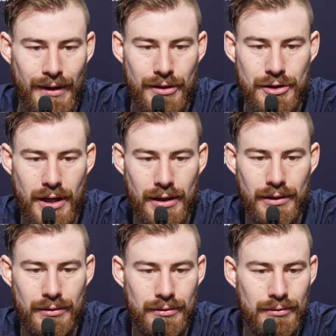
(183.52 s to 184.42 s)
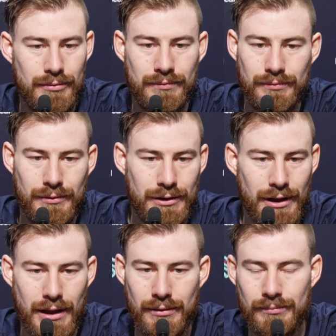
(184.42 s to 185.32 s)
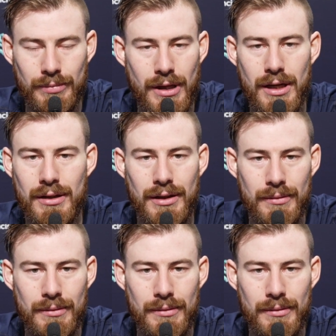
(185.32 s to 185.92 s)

shot you shot blocker